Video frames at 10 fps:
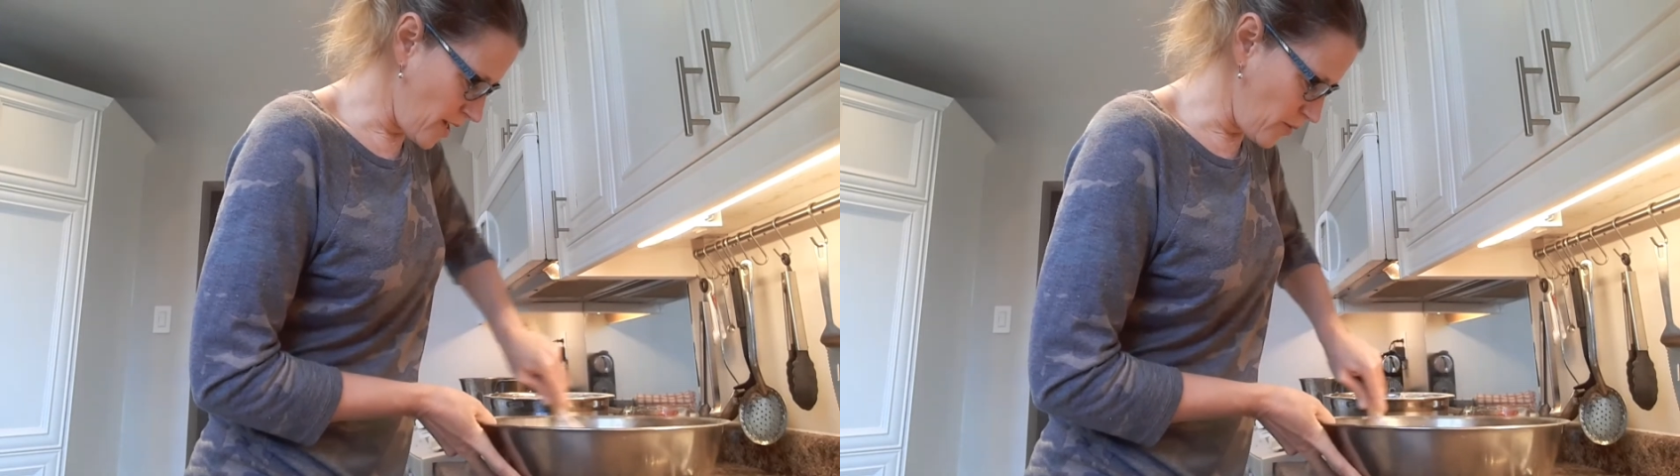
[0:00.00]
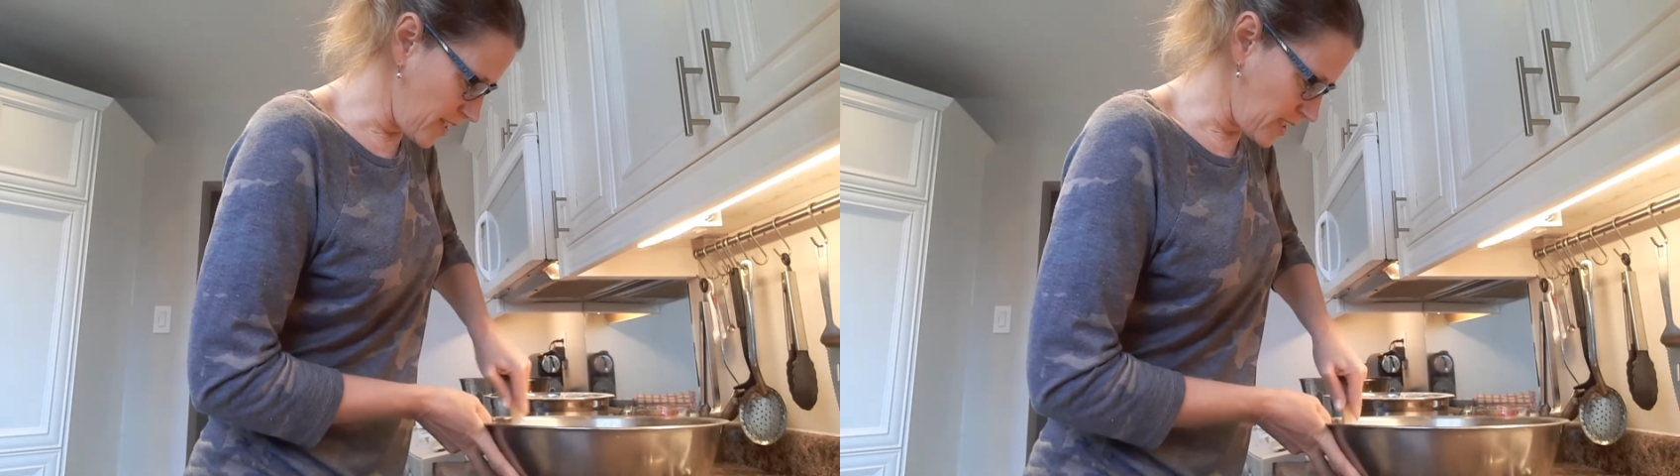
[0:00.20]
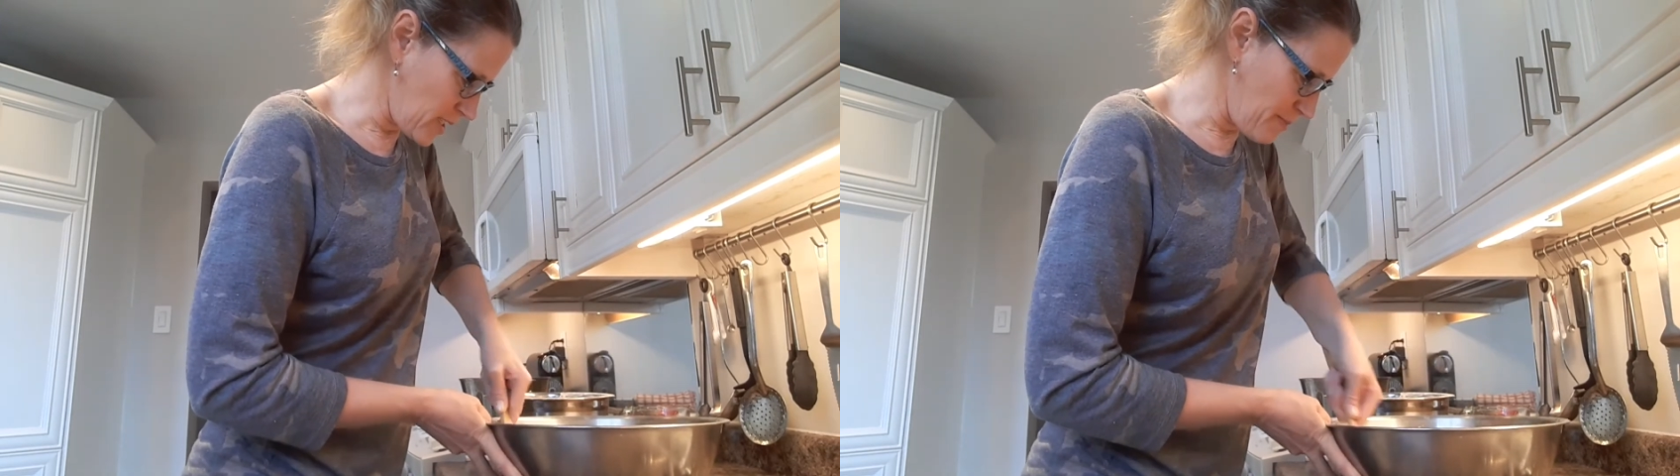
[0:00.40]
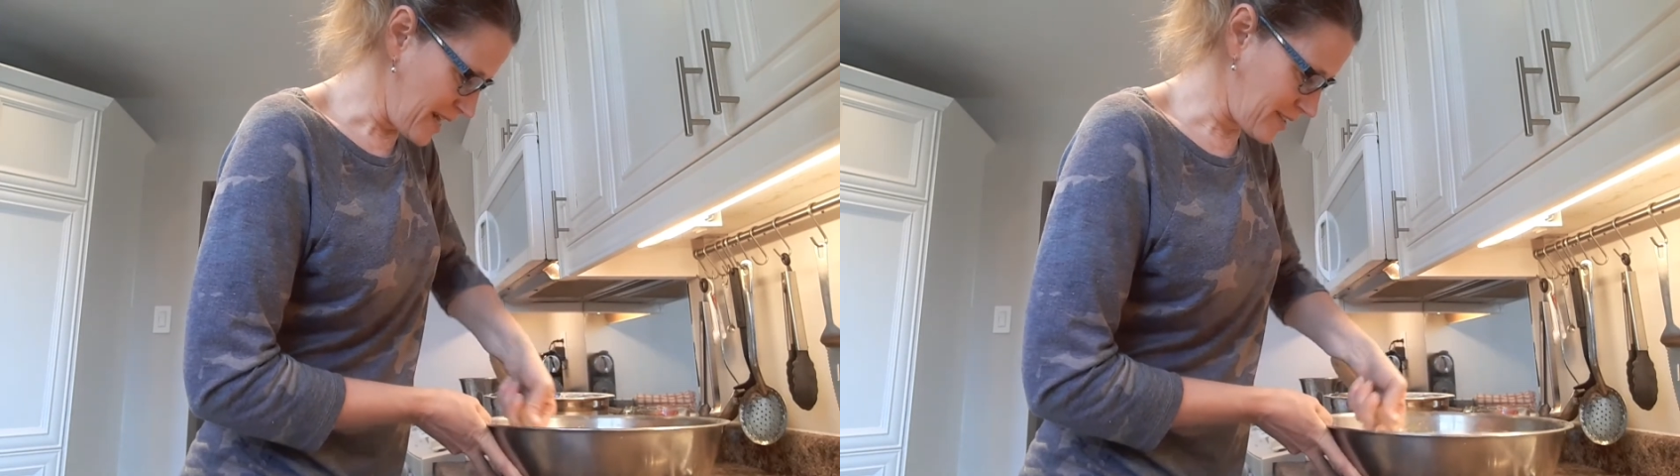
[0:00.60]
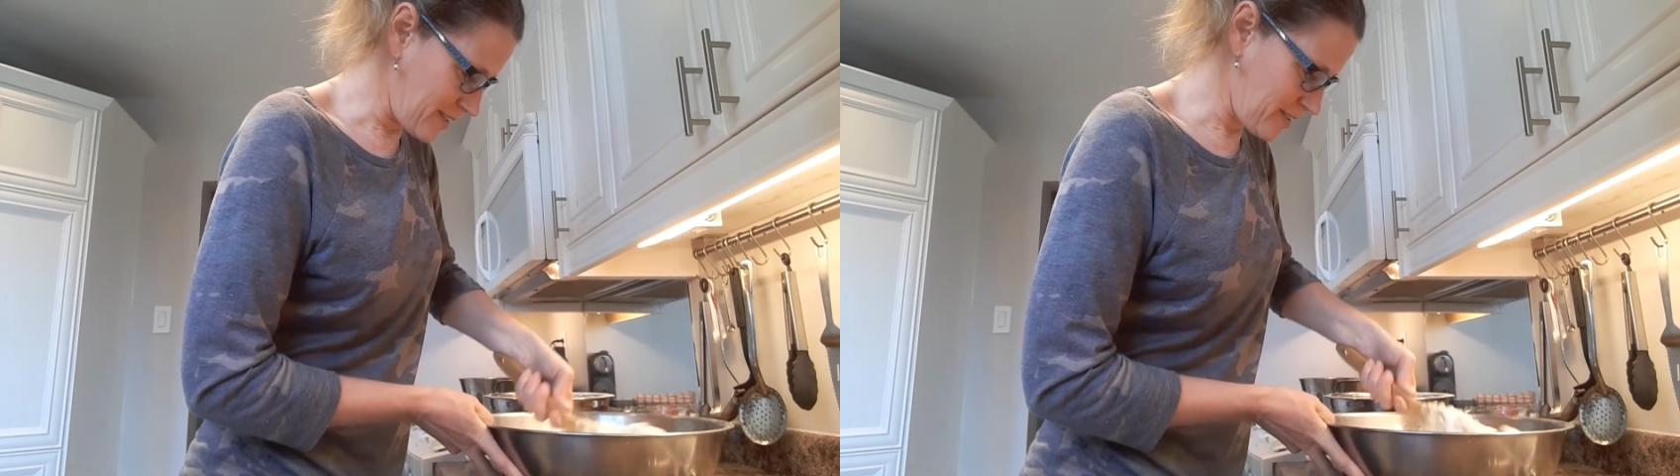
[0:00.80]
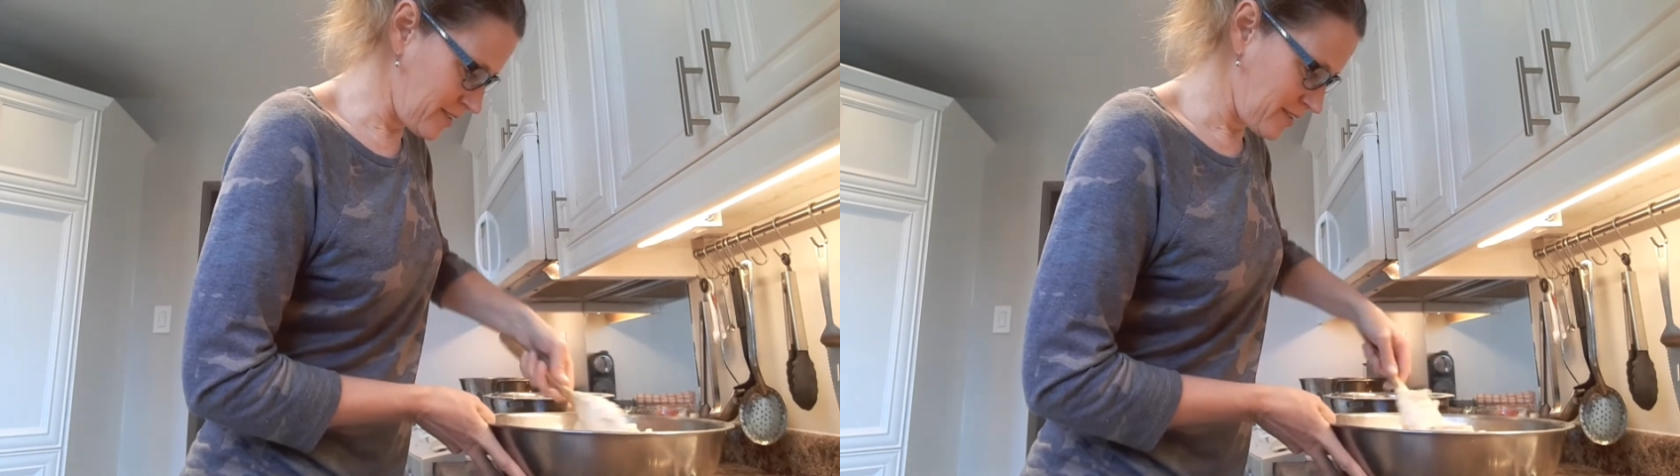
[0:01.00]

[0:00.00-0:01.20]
I would expect